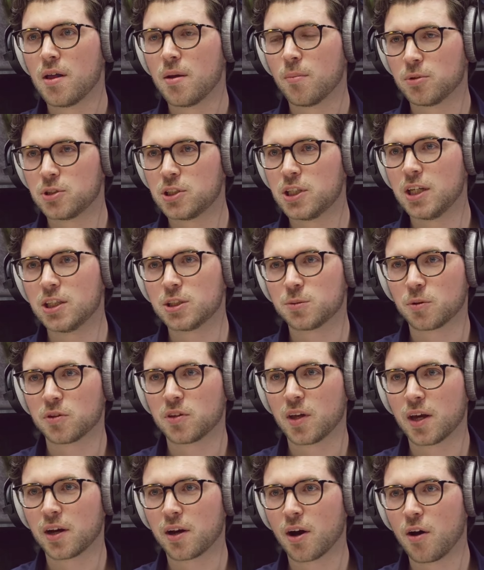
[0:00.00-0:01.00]
machines will
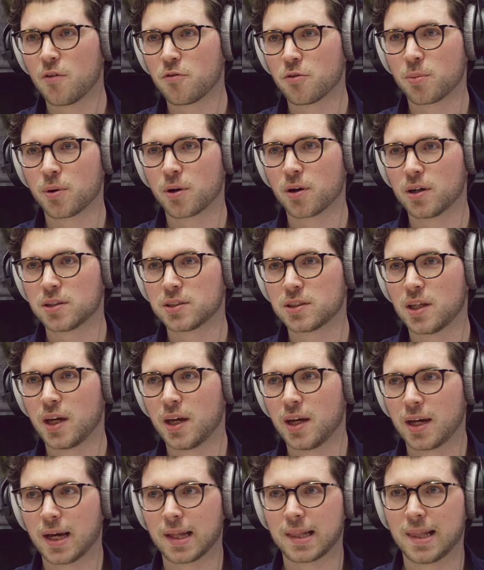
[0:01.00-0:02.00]
take over because
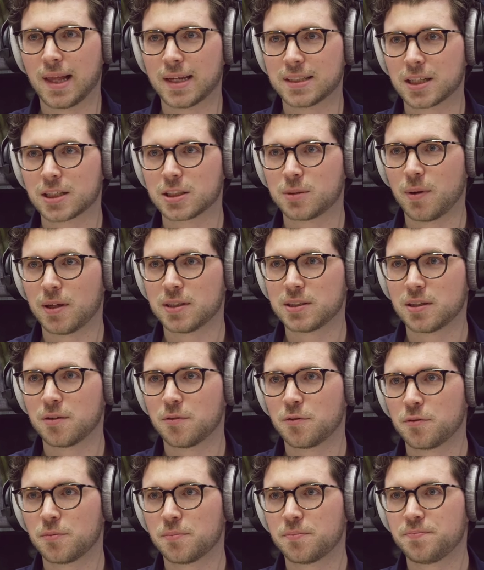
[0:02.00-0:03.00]
they get less
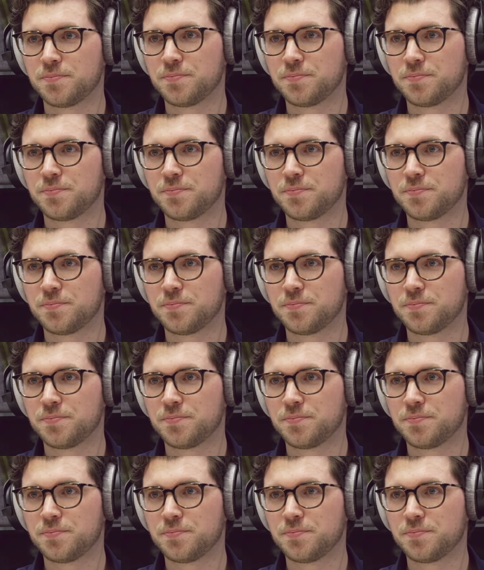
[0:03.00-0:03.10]
expensive.